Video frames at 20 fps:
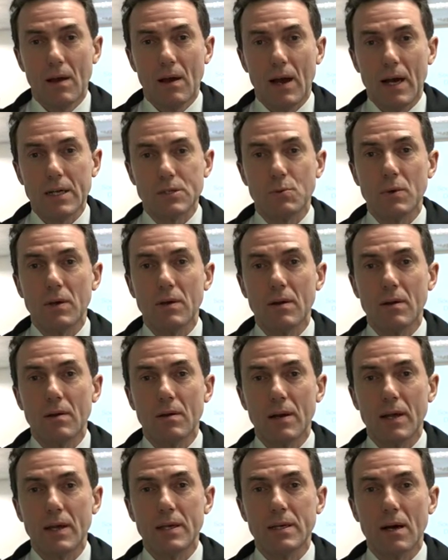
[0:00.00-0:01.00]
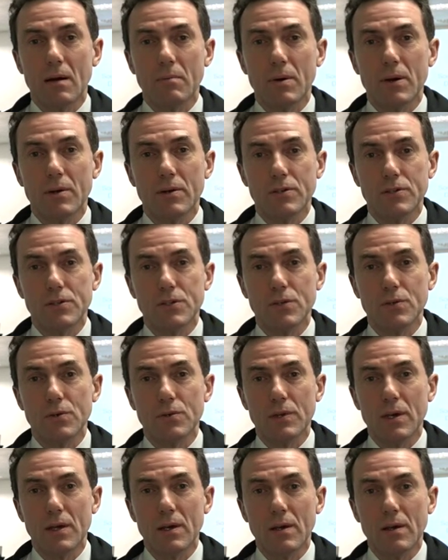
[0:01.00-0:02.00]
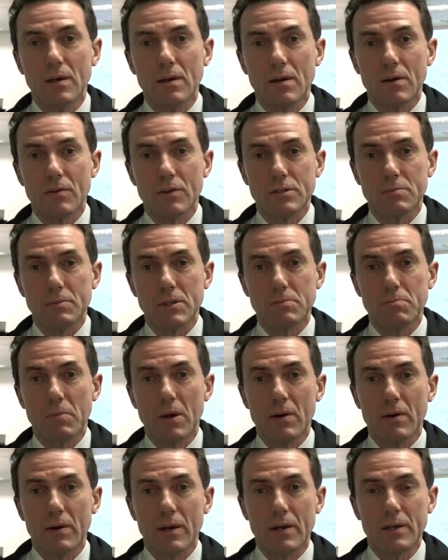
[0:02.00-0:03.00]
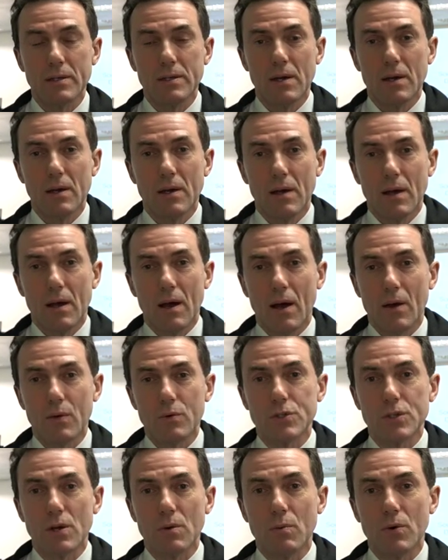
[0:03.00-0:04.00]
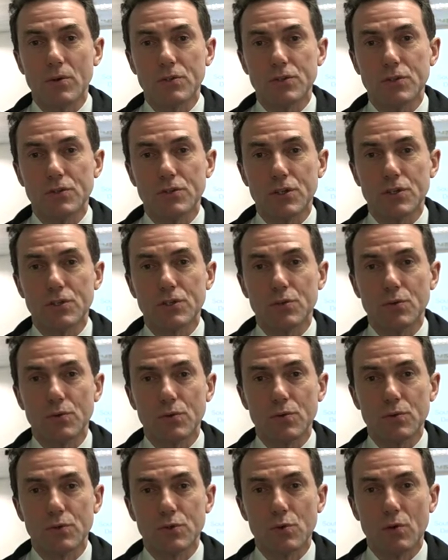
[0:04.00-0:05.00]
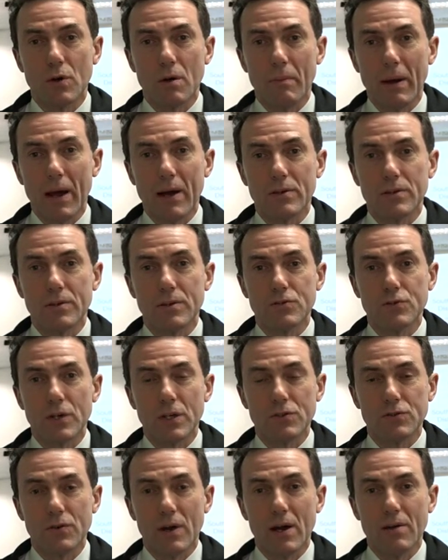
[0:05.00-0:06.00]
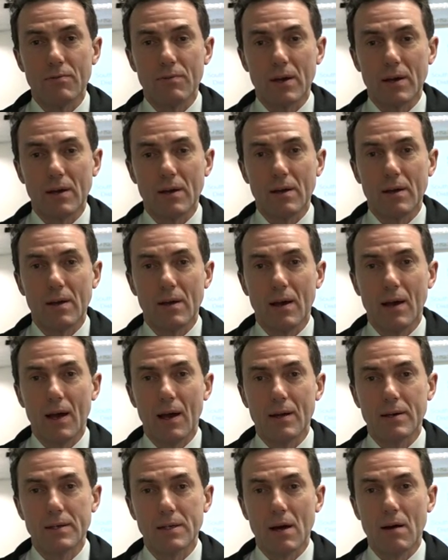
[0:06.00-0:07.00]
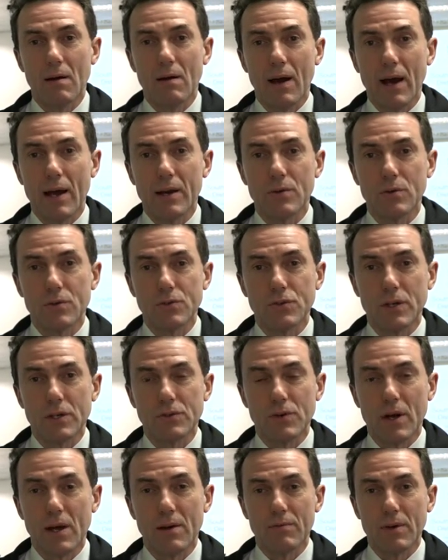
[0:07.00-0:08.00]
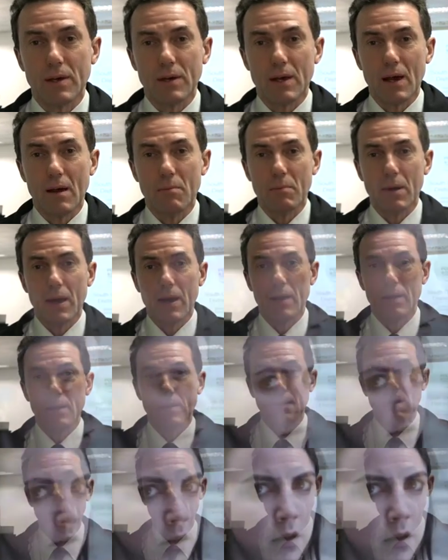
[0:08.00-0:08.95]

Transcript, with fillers: As we lead up to the Christmas period, I also want to just talk, talk about drink driving and our annual drink driving campaign.